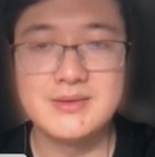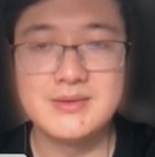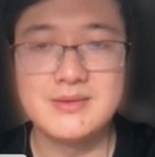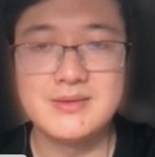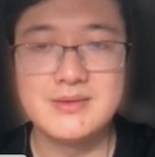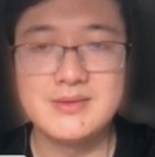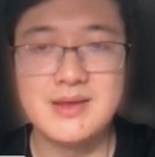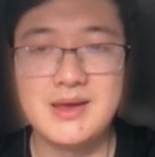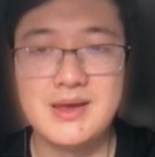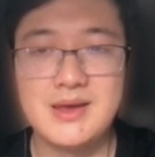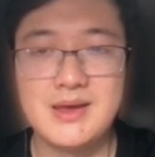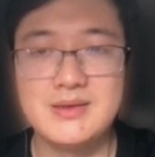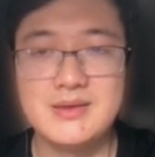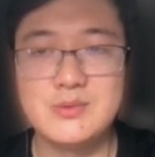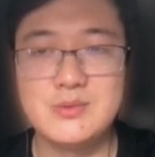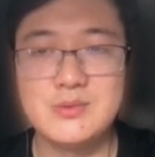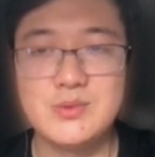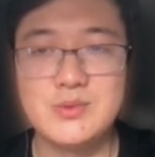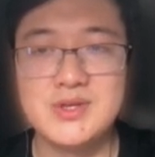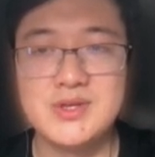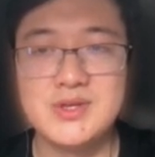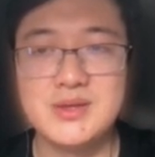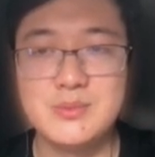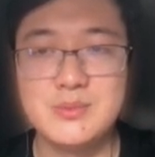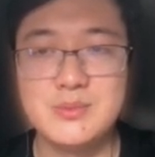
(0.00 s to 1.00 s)
Then we
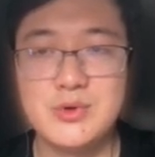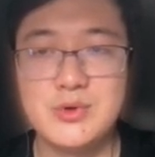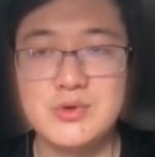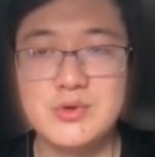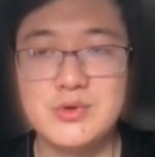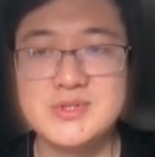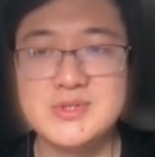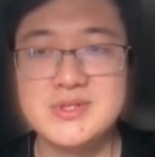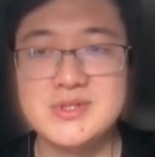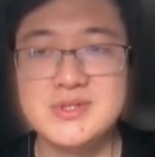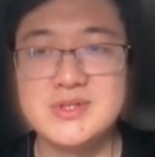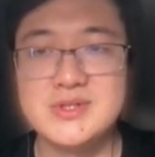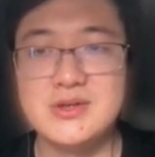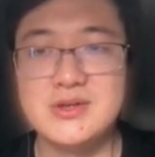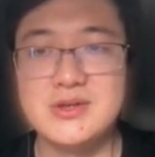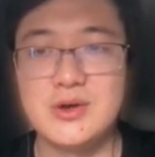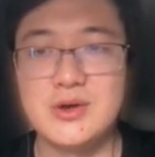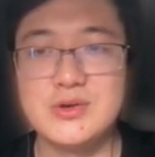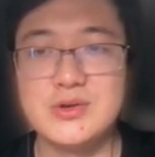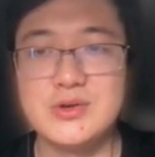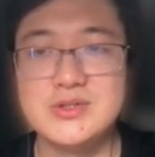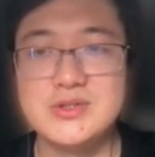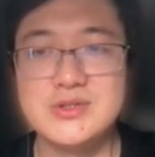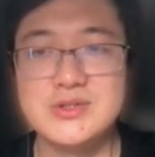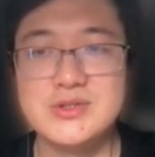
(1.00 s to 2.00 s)
input the
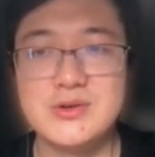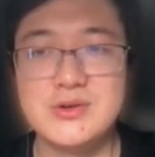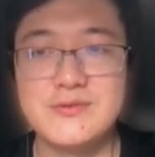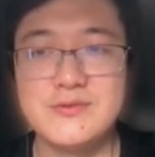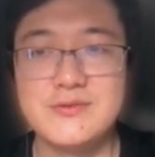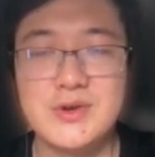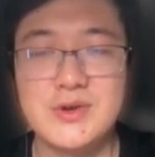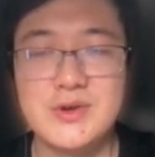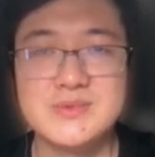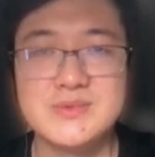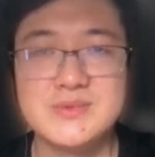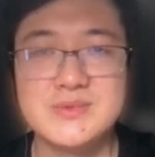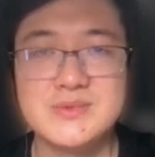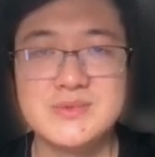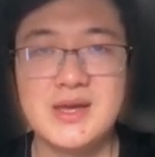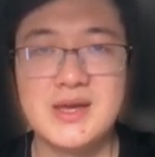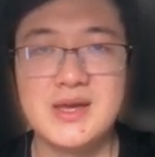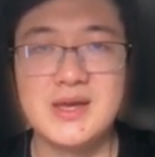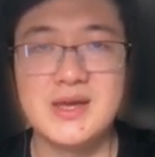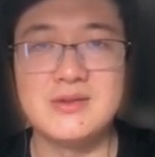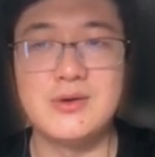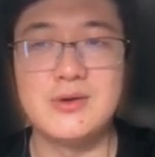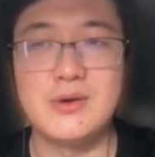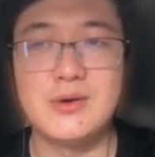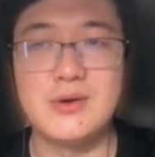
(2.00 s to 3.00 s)
original frames
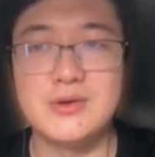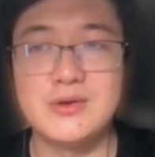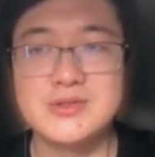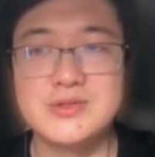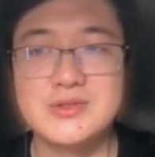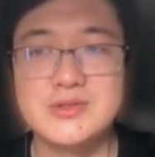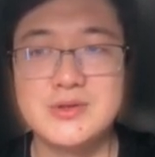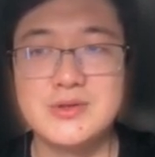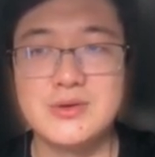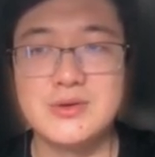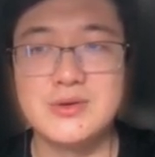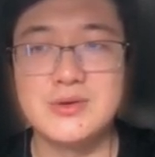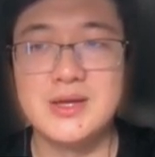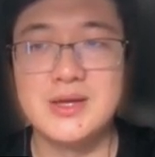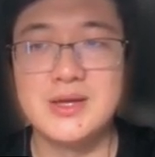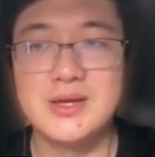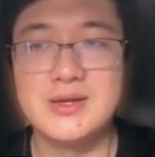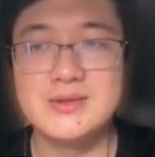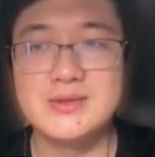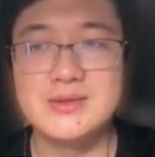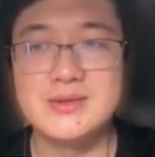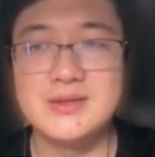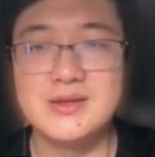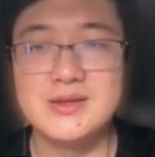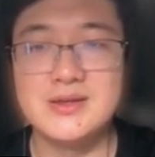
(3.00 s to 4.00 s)
and also
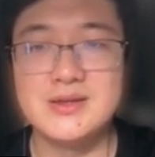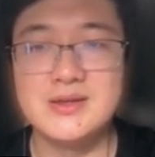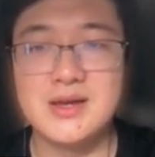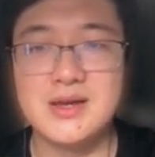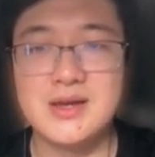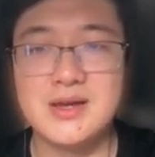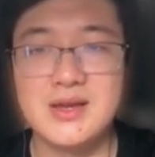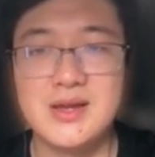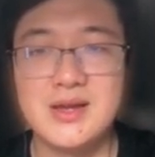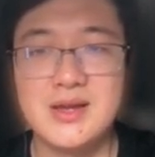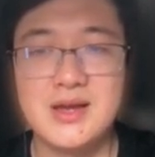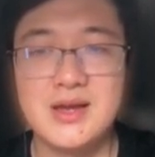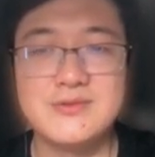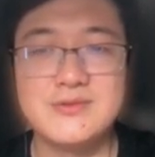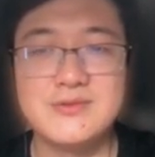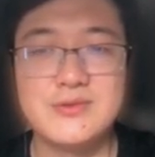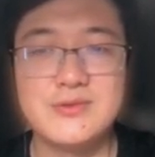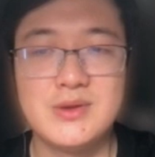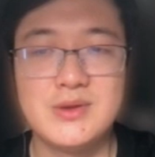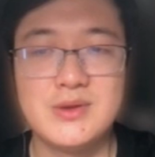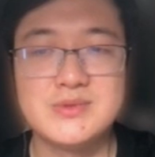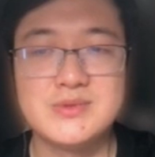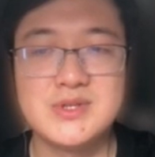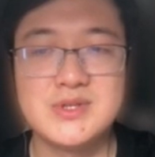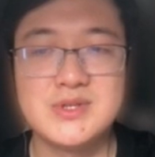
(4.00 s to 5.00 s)
the aligned
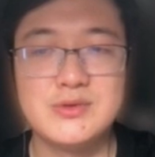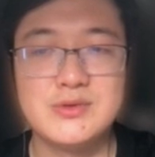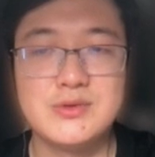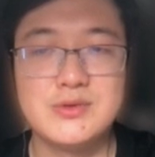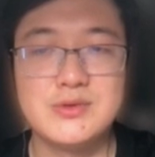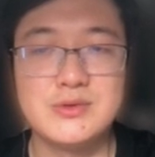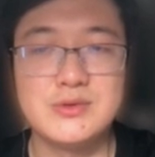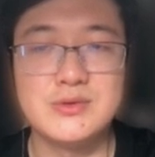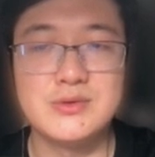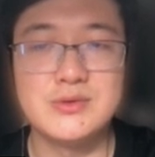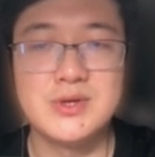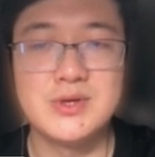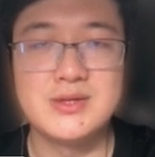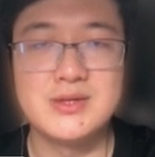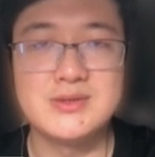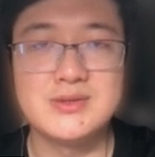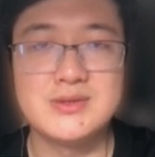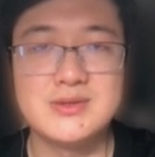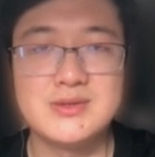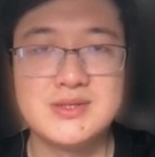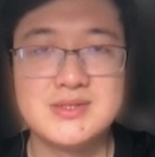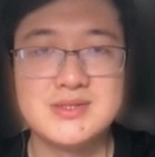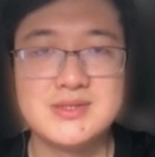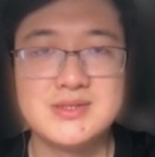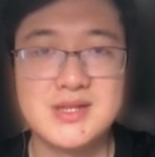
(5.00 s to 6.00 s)
frames into
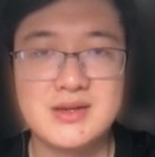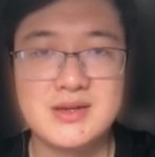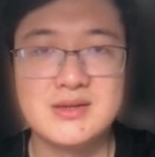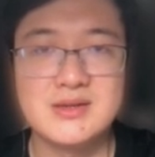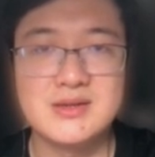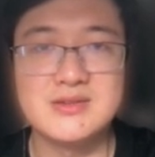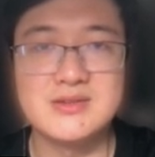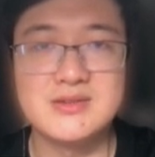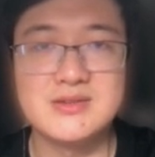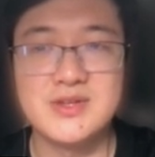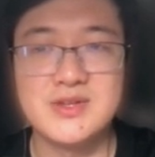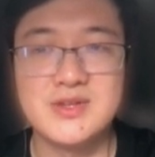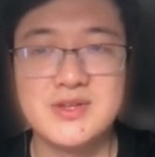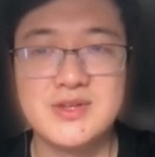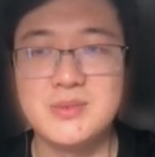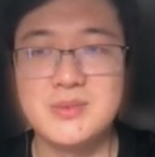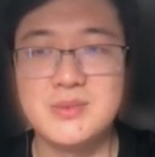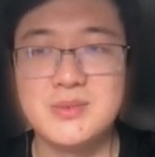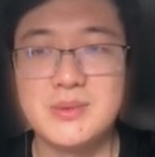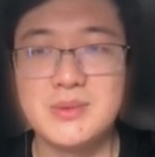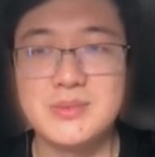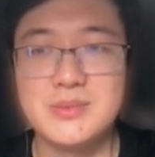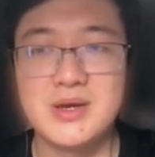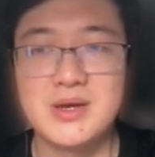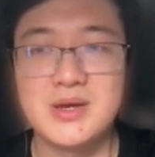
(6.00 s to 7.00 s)
the second VD
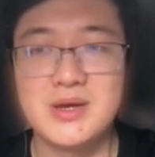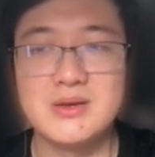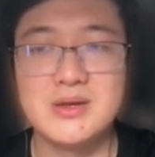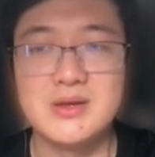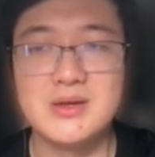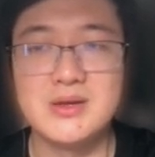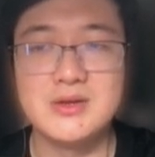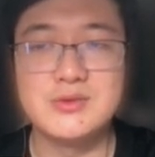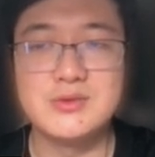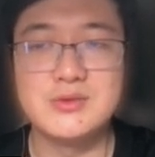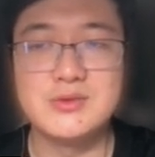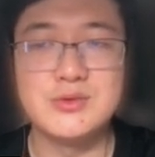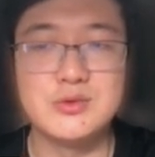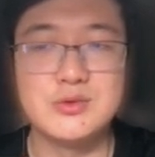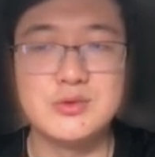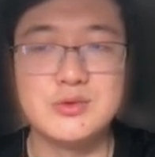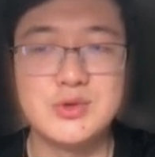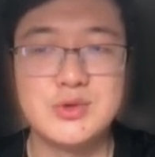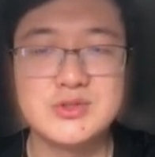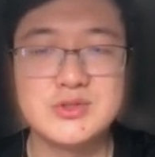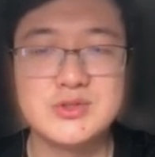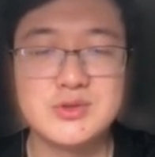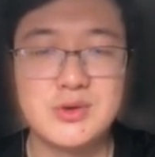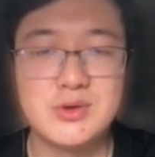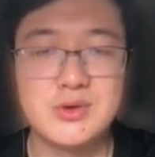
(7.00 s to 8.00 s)
member to
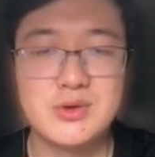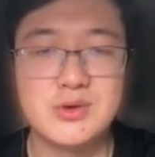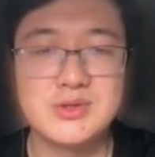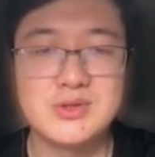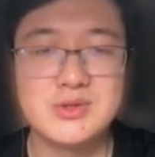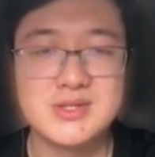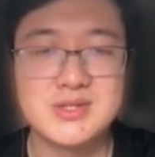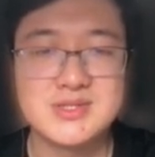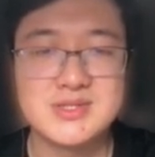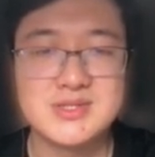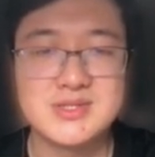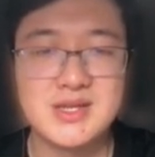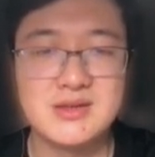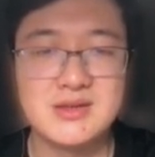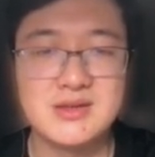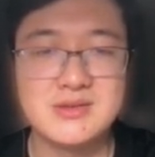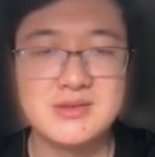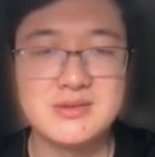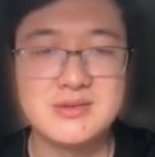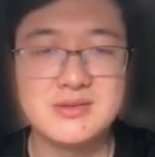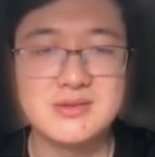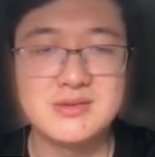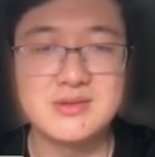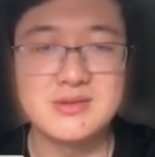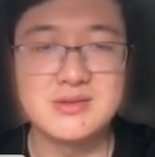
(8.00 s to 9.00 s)
restore the
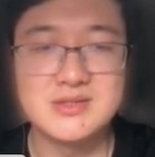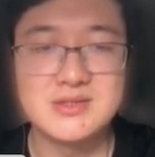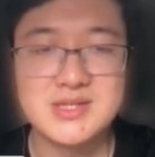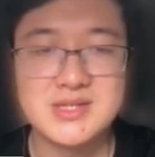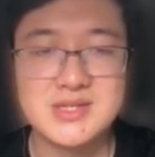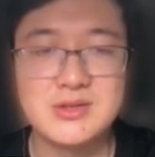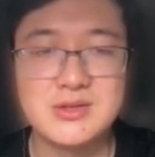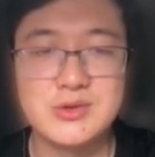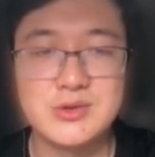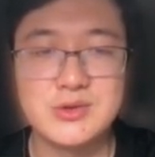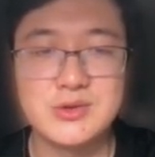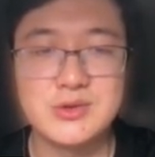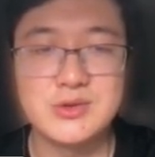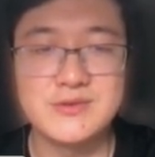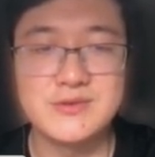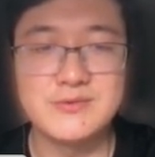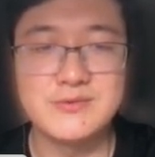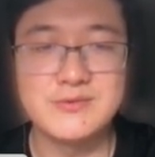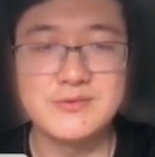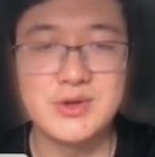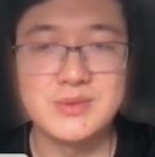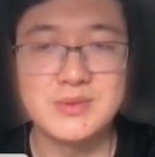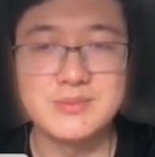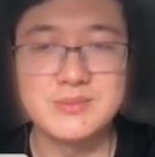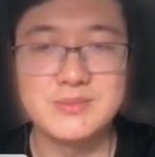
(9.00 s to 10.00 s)
centering
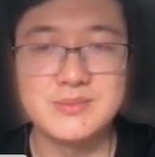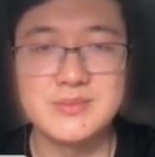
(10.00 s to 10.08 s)
frame.